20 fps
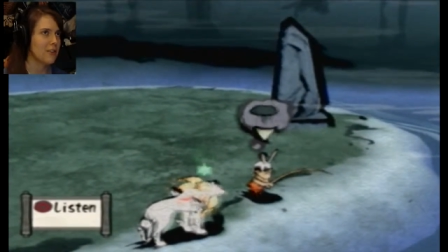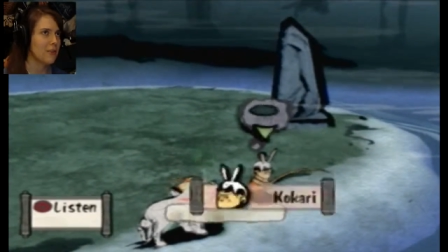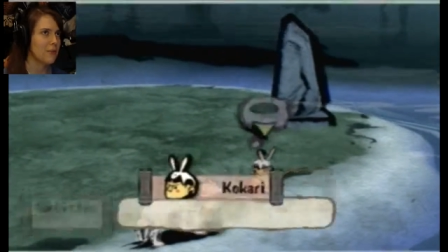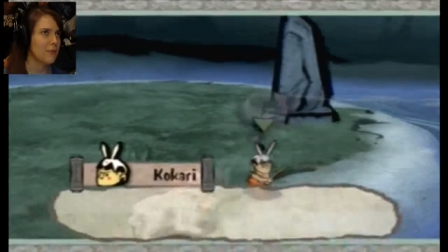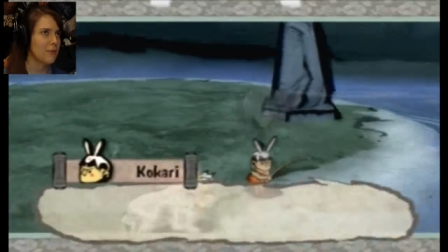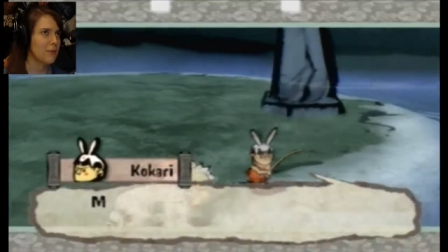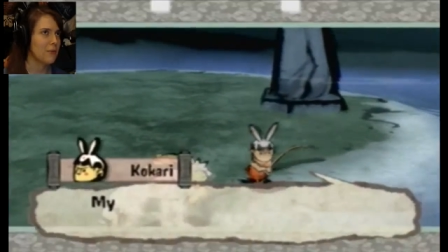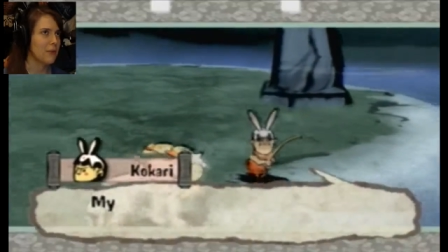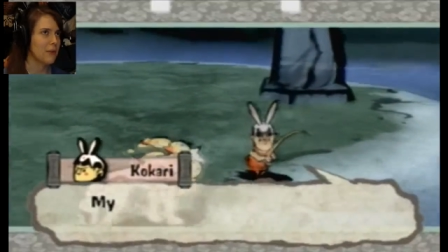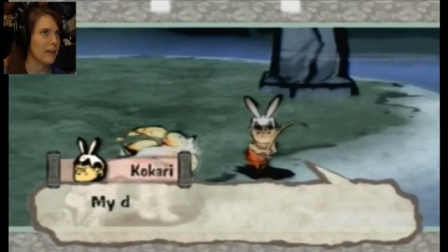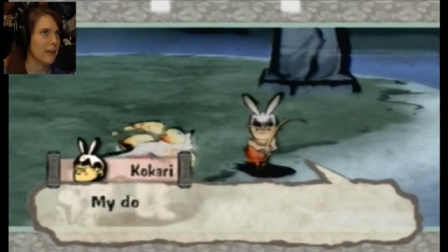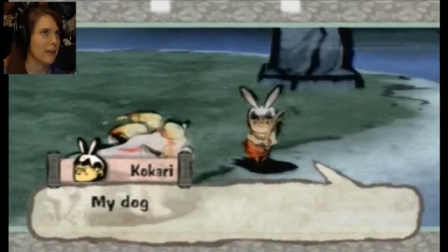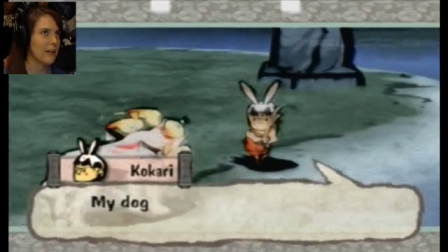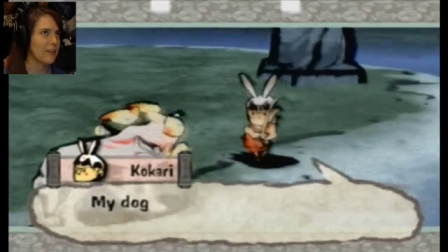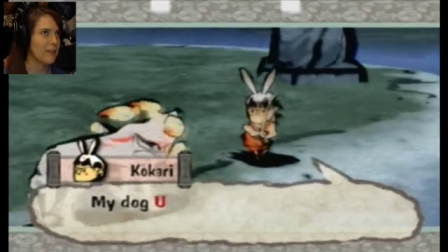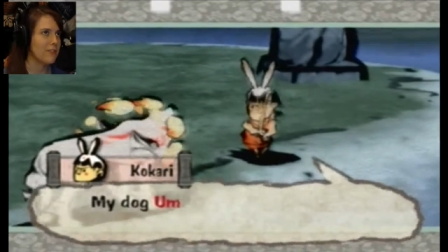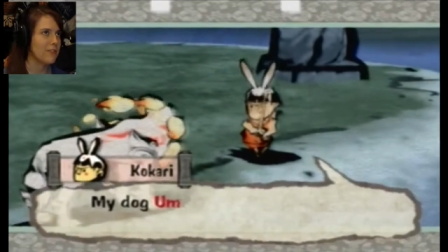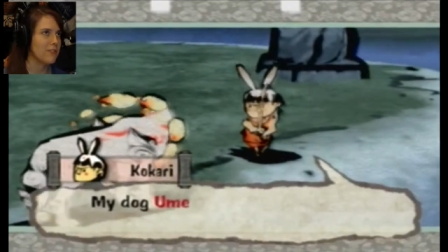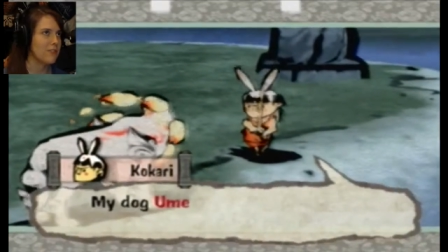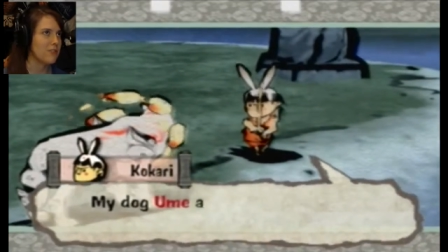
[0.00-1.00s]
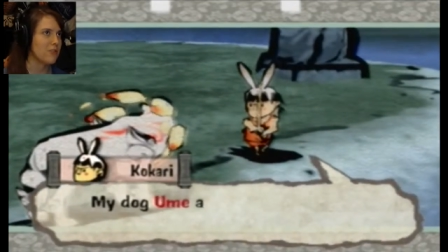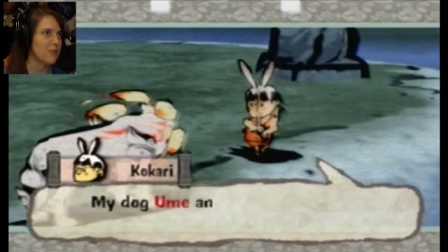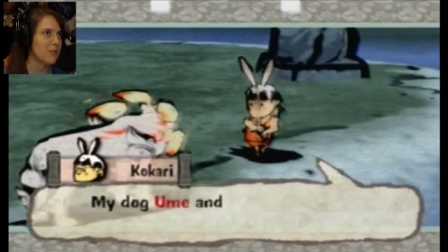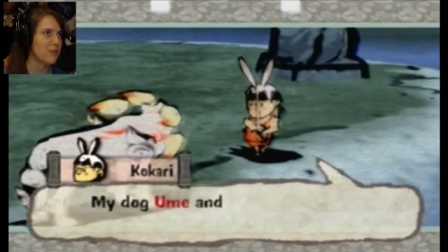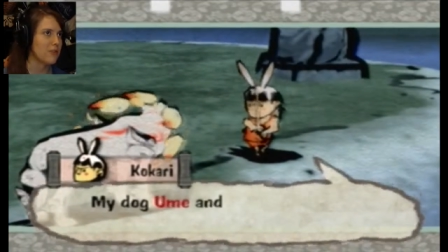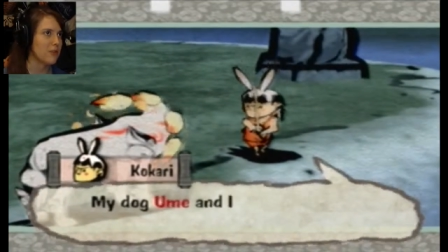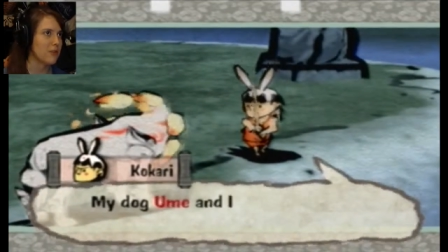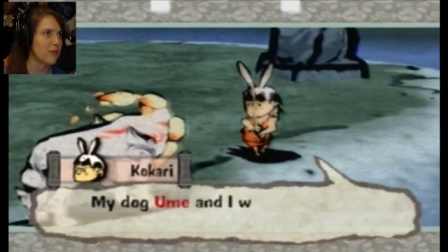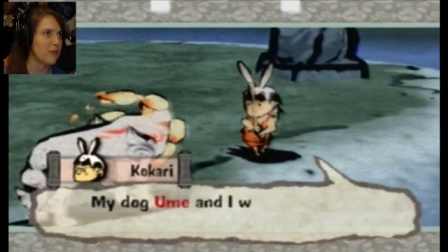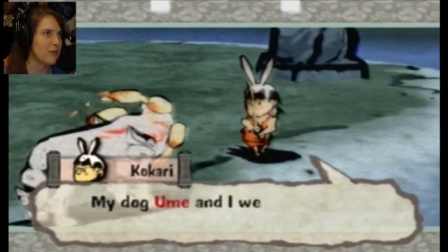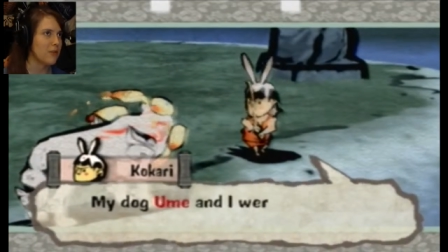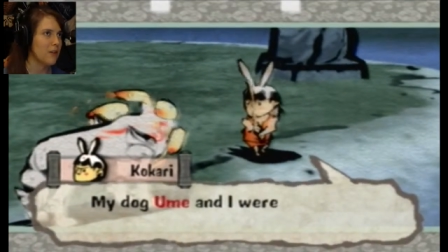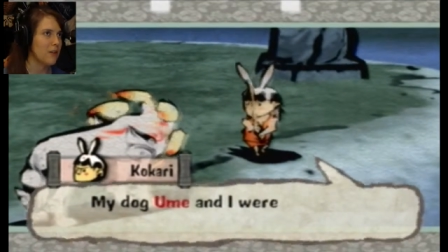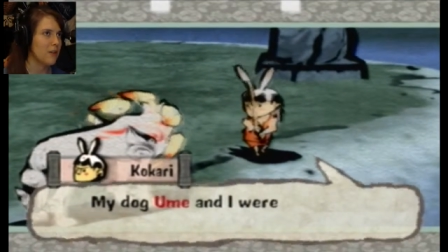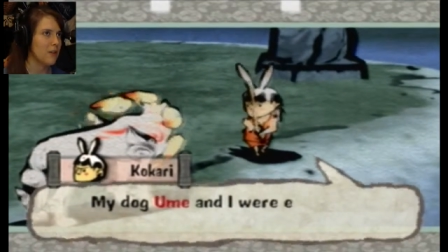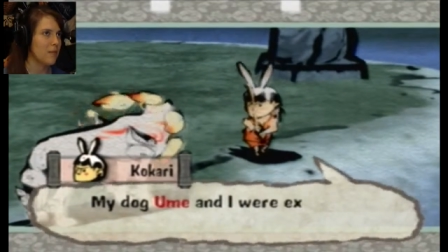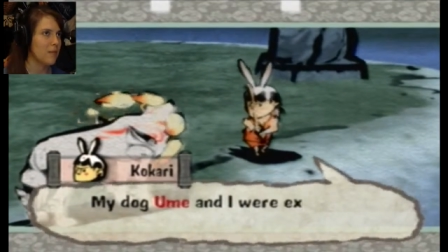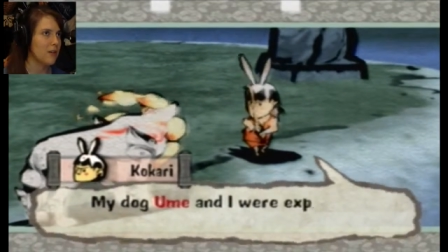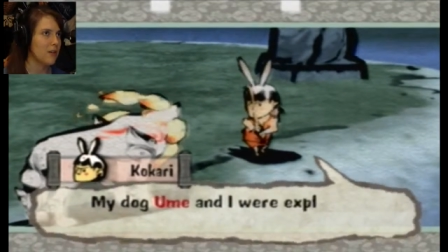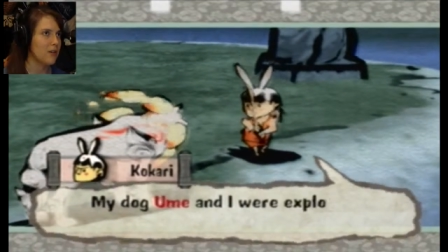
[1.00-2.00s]
Oh, well, I, I gotta fetch something for you.
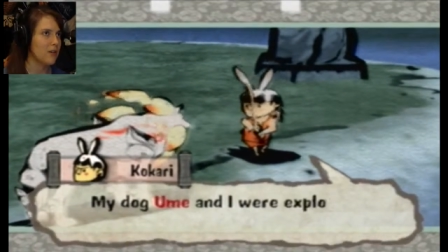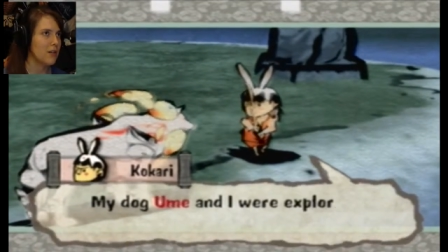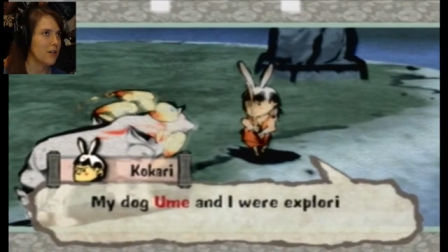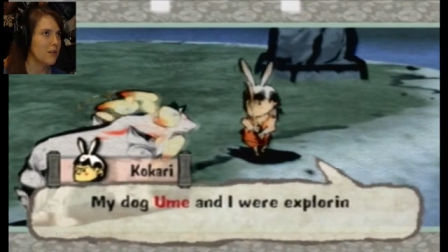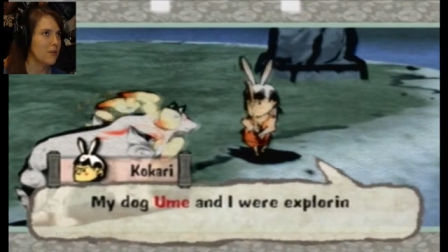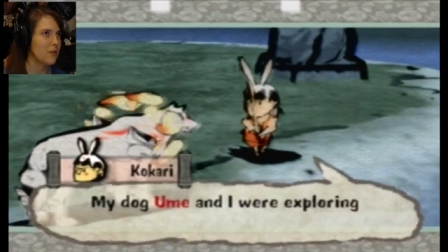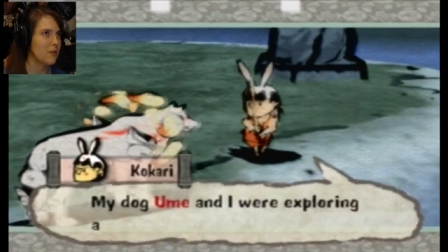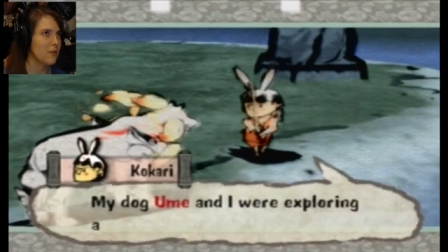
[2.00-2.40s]
My dog